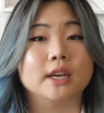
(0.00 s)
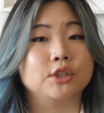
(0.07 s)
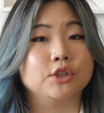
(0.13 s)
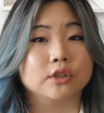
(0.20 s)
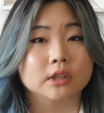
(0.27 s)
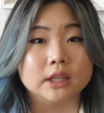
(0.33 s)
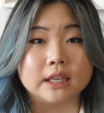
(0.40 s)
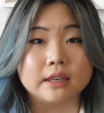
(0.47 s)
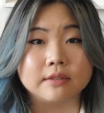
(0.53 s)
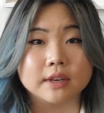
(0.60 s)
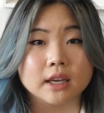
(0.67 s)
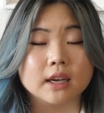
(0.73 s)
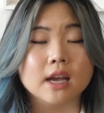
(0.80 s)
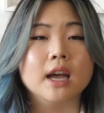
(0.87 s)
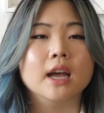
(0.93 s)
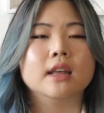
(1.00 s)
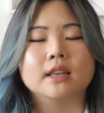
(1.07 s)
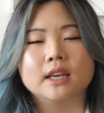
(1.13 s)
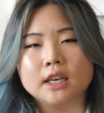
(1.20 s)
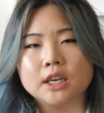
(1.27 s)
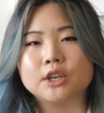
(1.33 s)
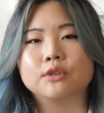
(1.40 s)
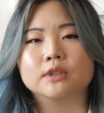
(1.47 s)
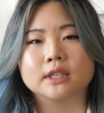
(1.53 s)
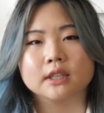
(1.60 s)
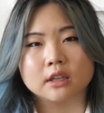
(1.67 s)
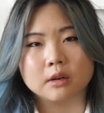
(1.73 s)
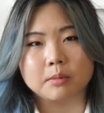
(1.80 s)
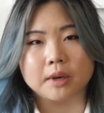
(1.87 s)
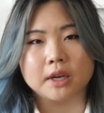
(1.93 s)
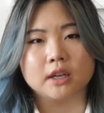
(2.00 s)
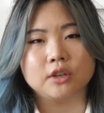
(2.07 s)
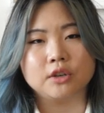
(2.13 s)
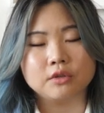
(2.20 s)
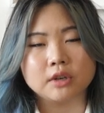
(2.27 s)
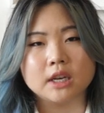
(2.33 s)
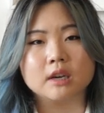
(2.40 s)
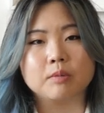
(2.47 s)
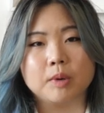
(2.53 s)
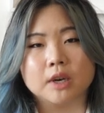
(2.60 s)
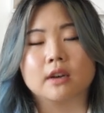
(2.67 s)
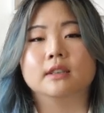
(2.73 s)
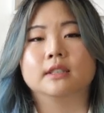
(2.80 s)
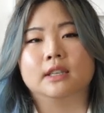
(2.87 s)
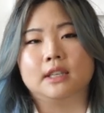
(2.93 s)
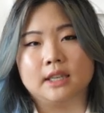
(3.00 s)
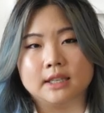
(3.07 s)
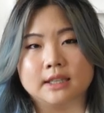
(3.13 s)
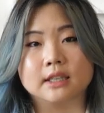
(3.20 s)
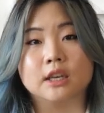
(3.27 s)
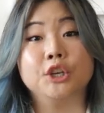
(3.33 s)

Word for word: that you're leaving. The EU is a little bit unique because it is